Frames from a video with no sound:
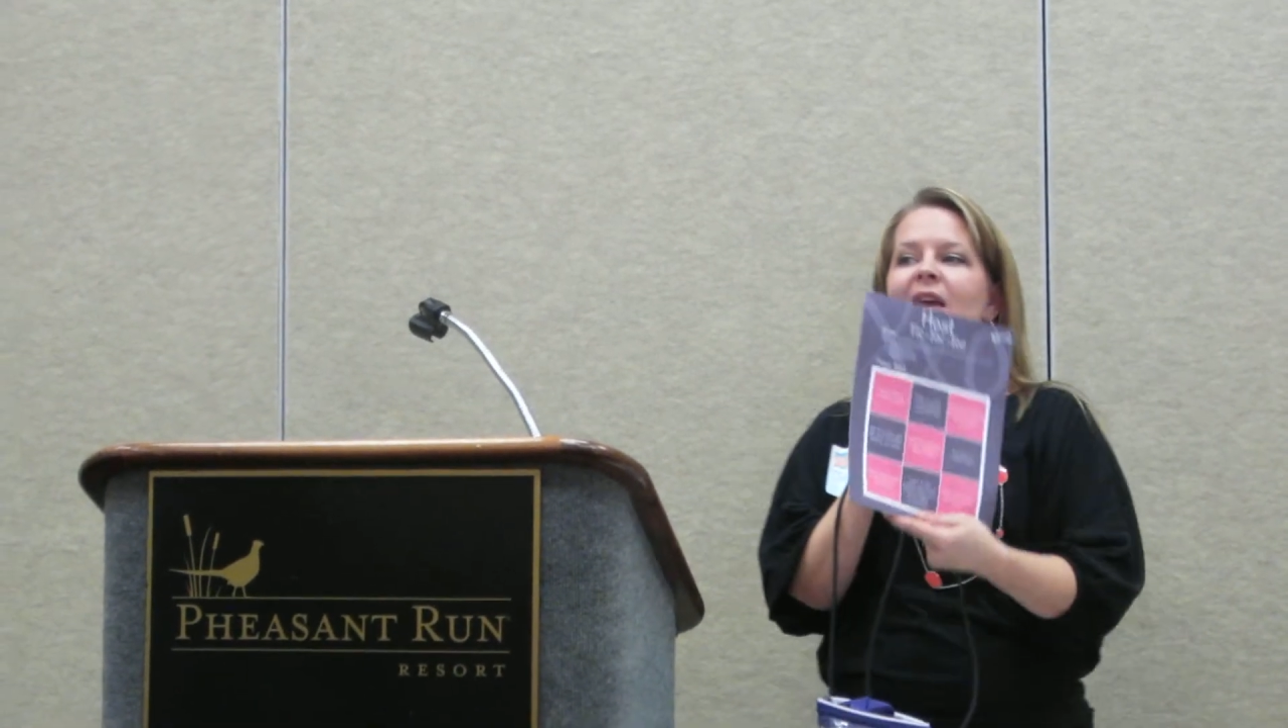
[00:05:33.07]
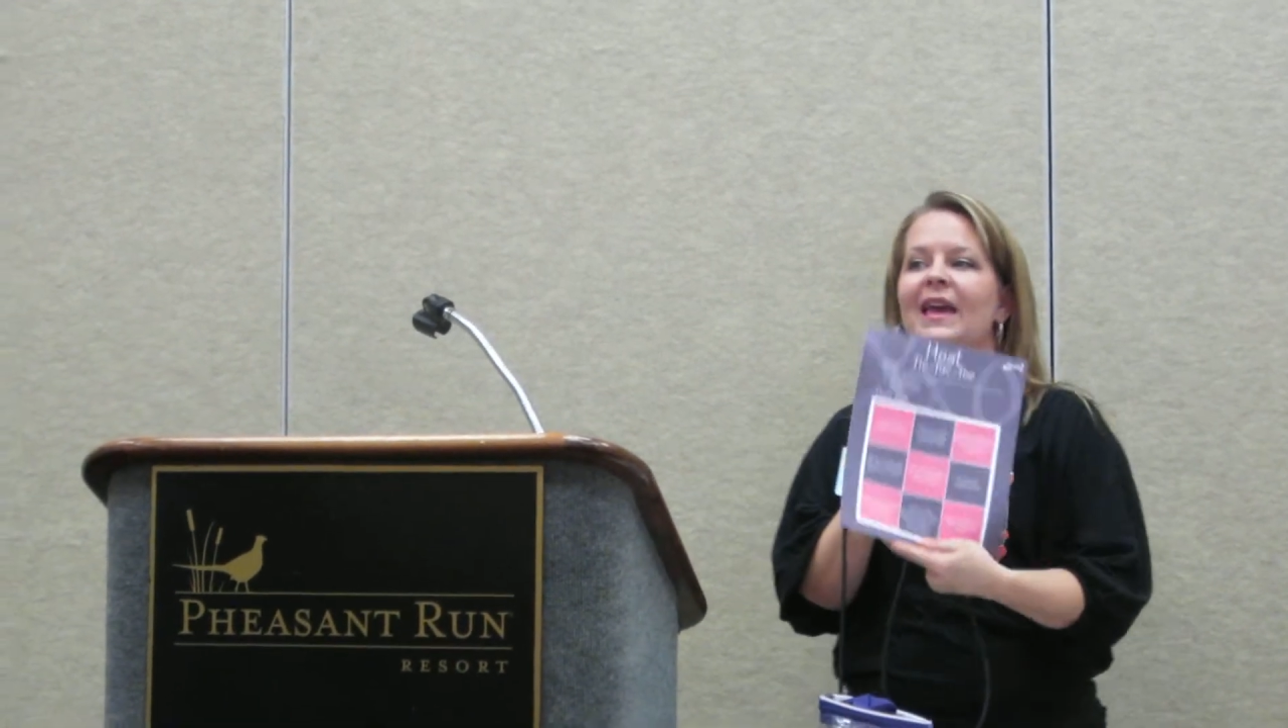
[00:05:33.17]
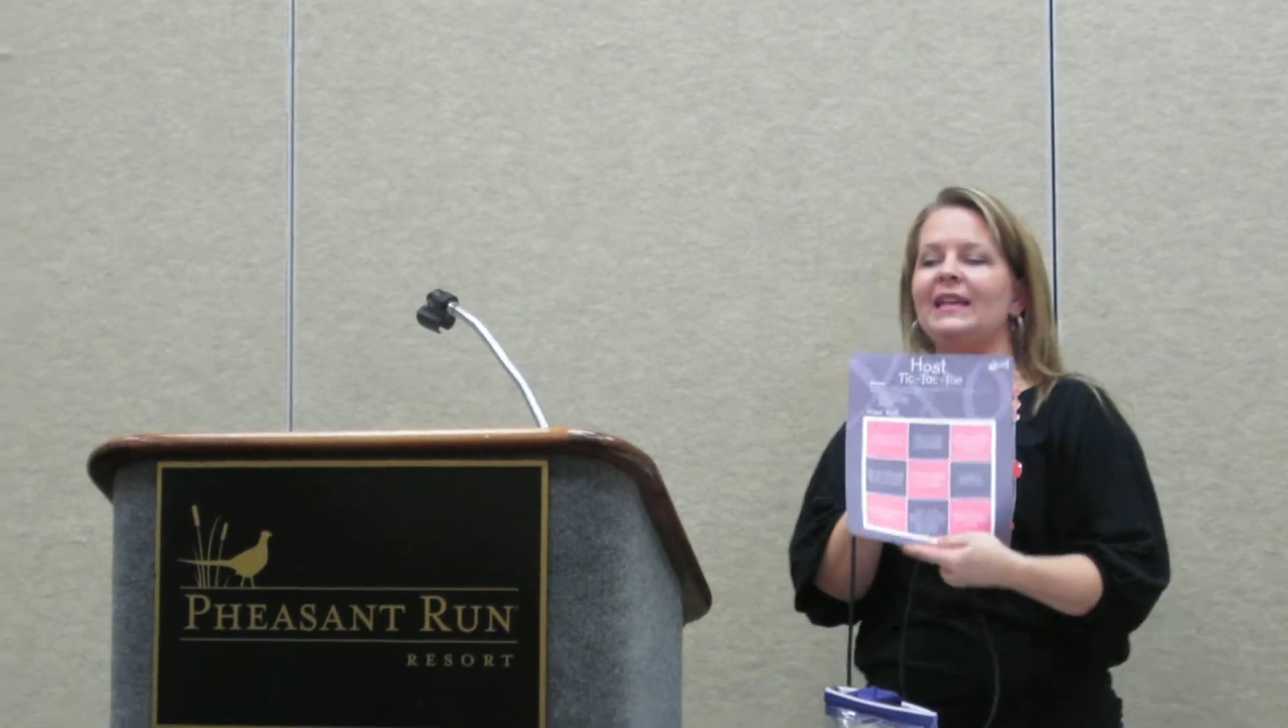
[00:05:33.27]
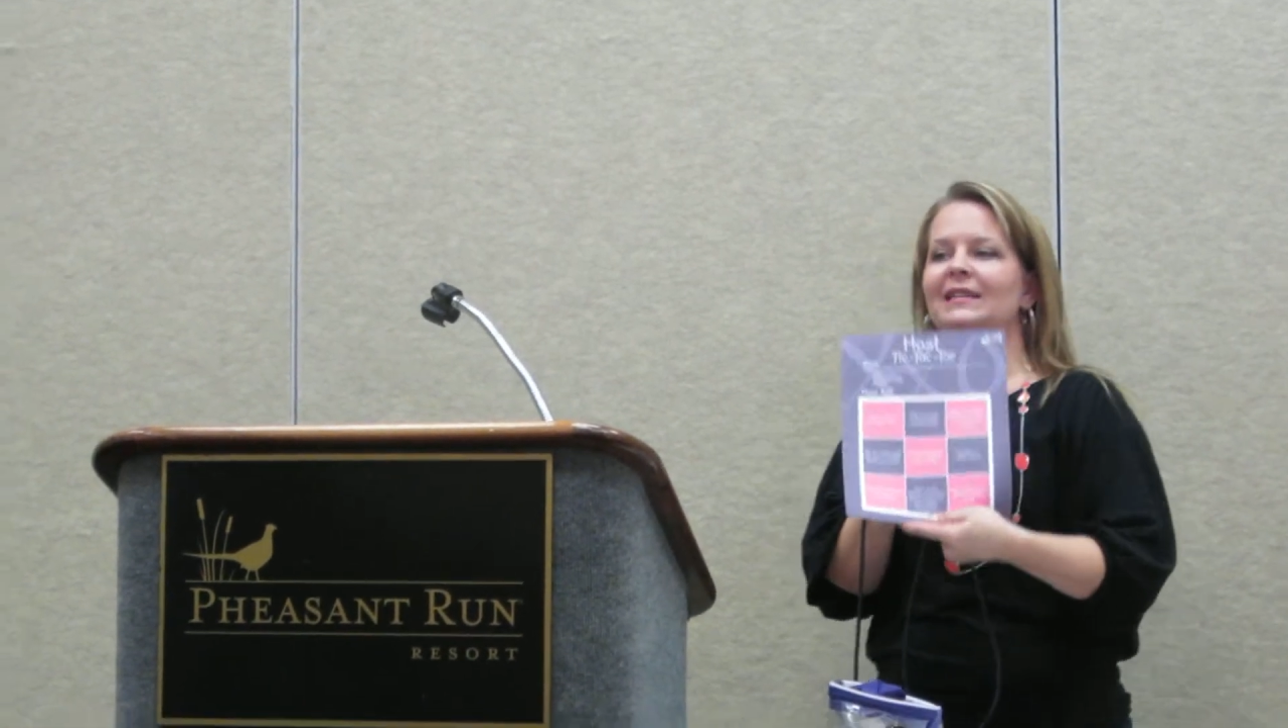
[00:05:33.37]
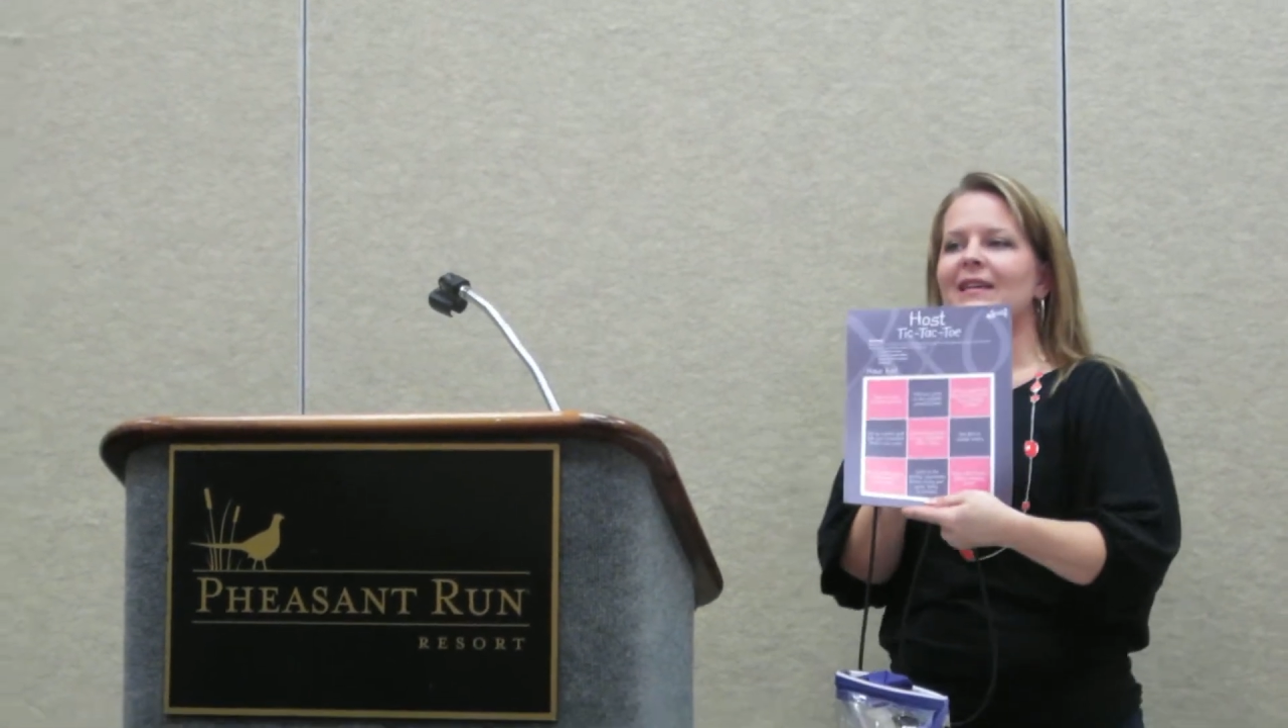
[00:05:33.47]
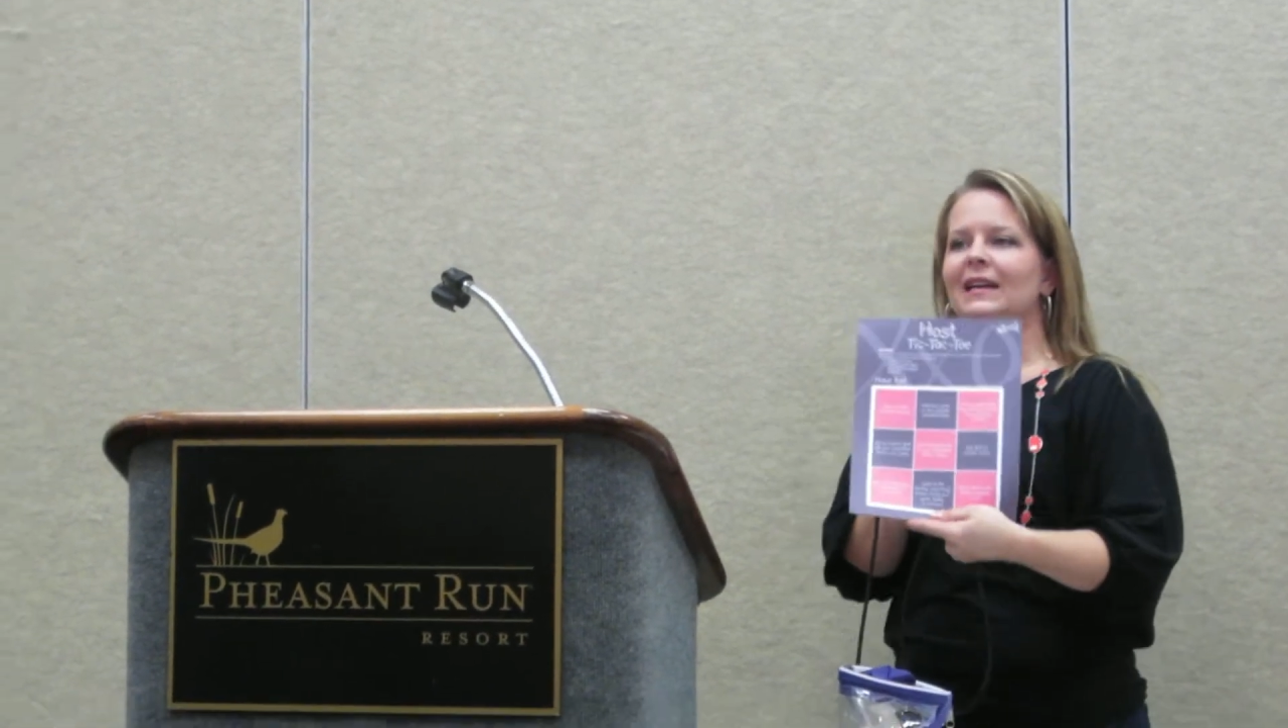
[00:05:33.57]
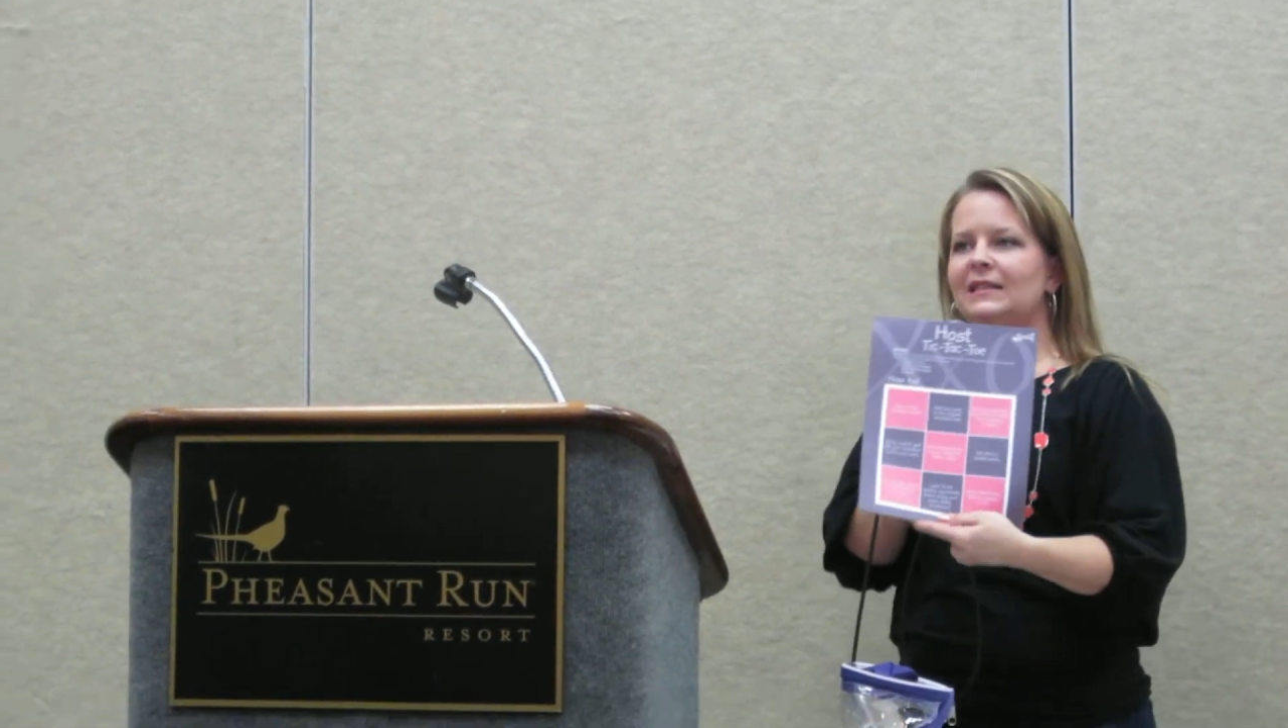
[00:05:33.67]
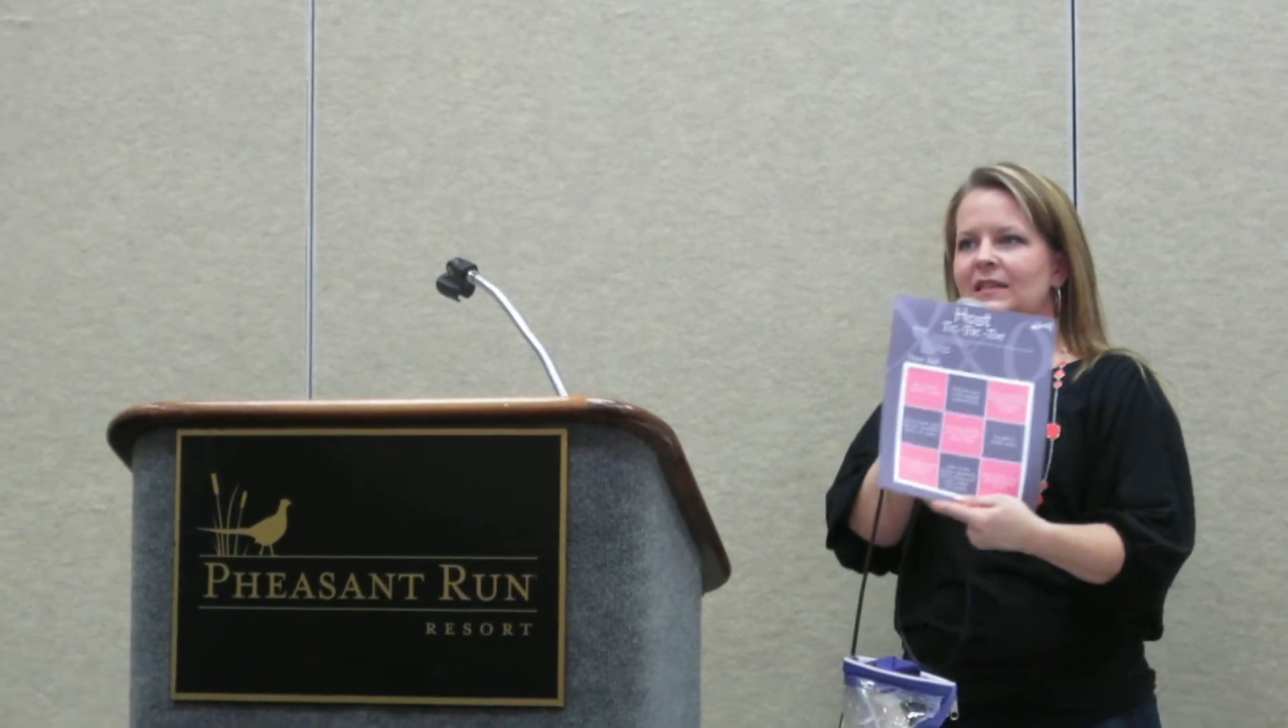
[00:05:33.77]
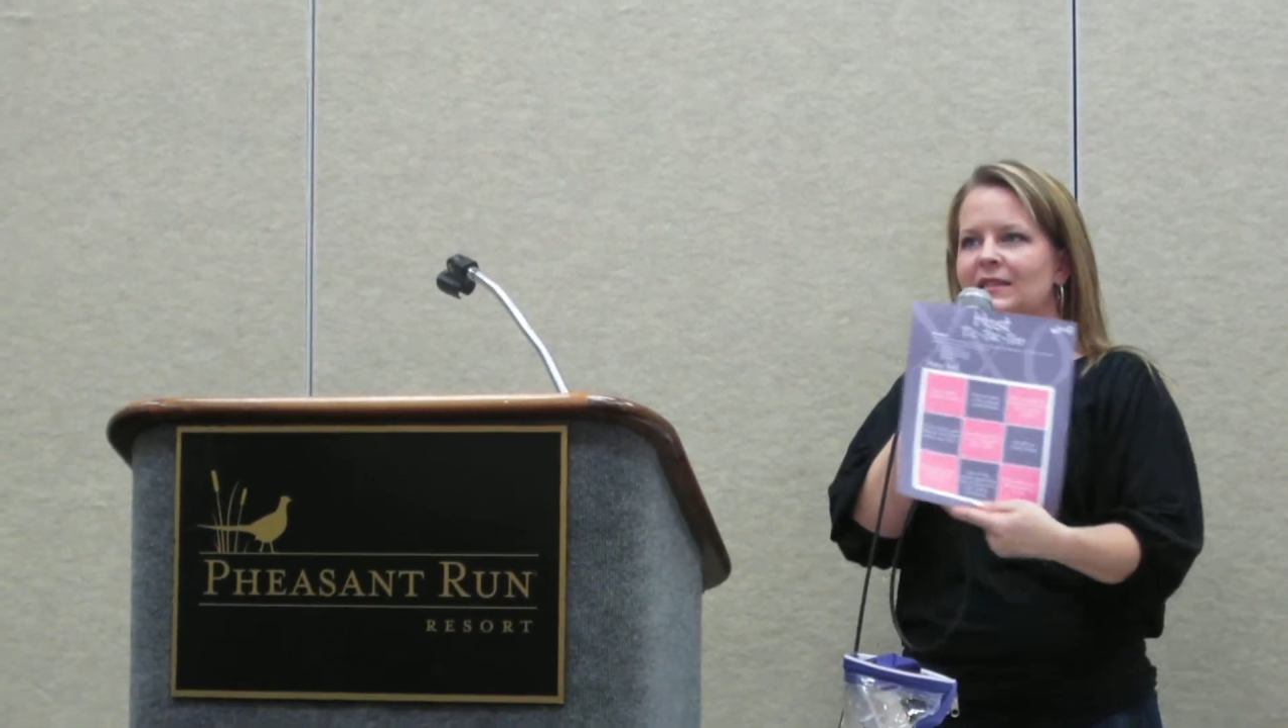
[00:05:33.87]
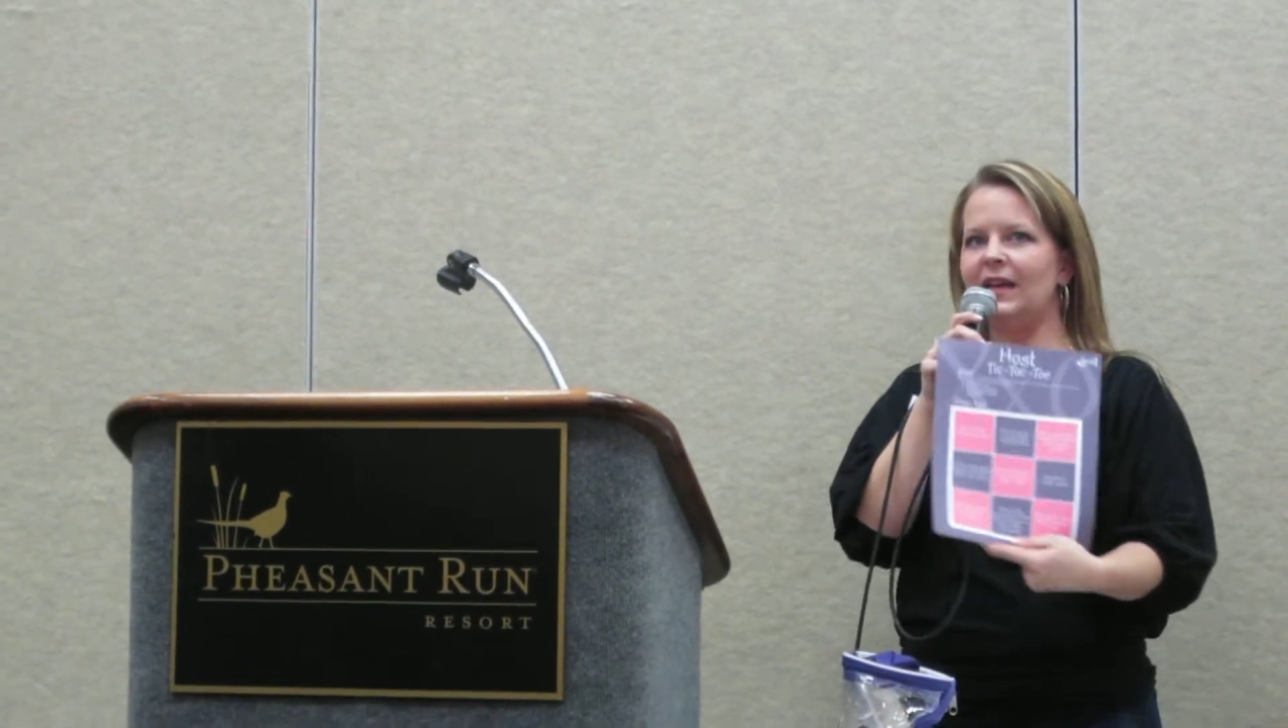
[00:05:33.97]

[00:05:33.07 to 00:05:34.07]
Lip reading: It doesn't